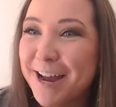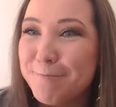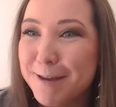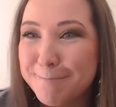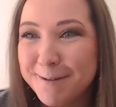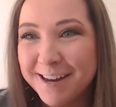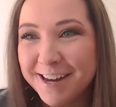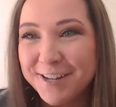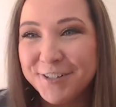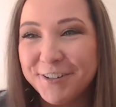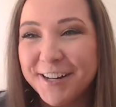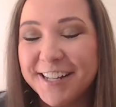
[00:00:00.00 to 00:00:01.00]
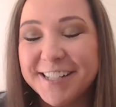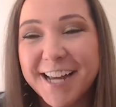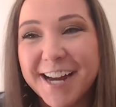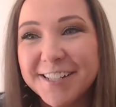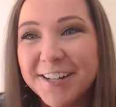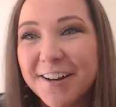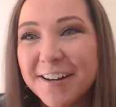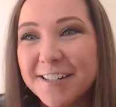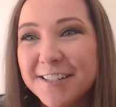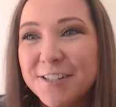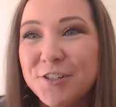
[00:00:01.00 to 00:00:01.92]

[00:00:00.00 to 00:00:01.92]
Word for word: IPPE during the tech talks,